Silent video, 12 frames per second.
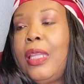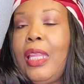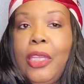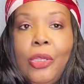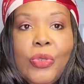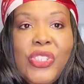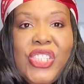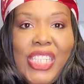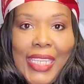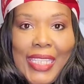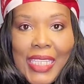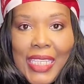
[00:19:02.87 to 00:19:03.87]
the little
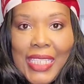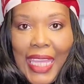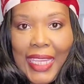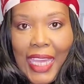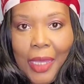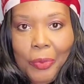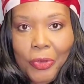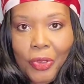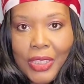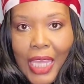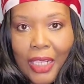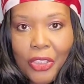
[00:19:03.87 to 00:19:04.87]
cheeses that came through
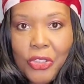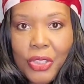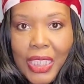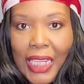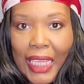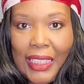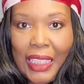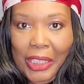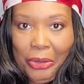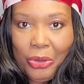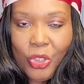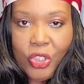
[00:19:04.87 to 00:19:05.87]
the Dollar Tree, like the
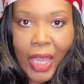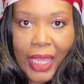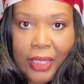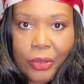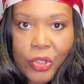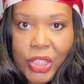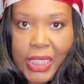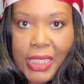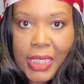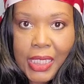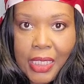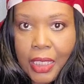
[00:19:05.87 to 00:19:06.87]
little triangle
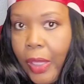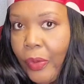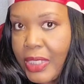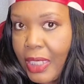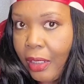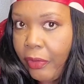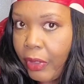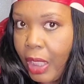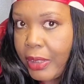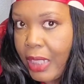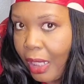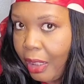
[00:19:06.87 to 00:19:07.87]
cheeses that they were selling for
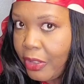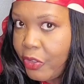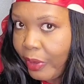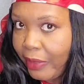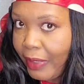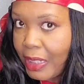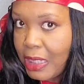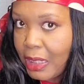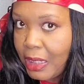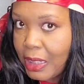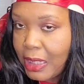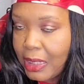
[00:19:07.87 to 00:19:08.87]
a dollar and 25
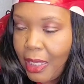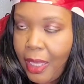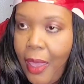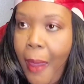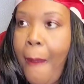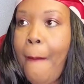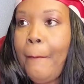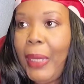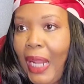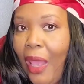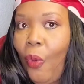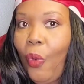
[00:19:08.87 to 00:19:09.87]
cents.
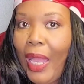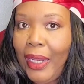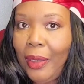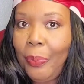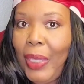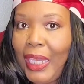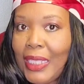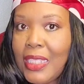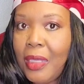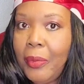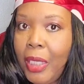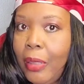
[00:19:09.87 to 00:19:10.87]
But I wind up picking
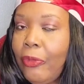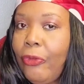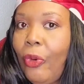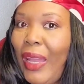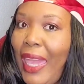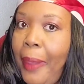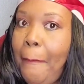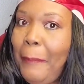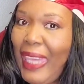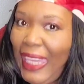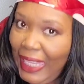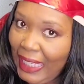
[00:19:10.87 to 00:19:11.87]
some up for a
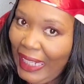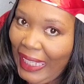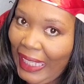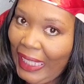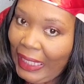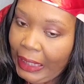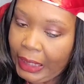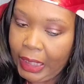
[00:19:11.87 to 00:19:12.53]
penny.